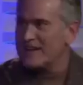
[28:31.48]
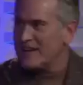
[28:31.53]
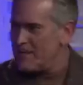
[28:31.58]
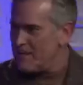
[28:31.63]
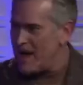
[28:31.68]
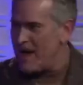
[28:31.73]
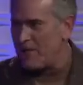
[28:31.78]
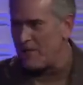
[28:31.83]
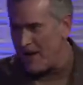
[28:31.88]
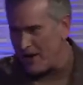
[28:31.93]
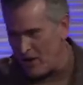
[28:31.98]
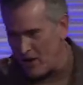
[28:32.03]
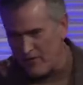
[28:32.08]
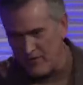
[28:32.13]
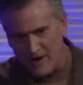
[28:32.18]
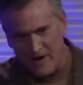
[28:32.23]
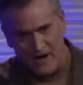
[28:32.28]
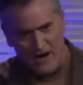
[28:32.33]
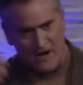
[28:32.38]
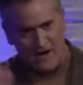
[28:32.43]
Come on right
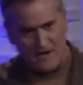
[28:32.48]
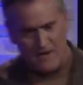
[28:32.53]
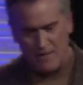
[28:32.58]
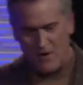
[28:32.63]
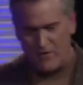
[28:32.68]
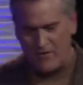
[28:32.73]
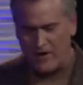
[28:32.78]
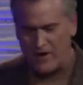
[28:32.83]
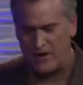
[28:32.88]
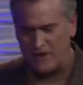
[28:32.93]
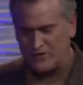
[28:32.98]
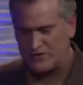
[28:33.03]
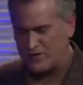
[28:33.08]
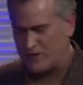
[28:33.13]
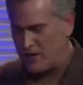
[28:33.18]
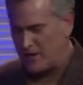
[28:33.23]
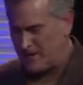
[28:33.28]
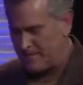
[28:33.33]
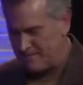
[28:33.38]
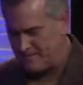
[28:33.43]
over here. Come over here,
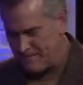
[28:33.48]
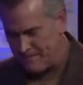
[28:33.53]
sir.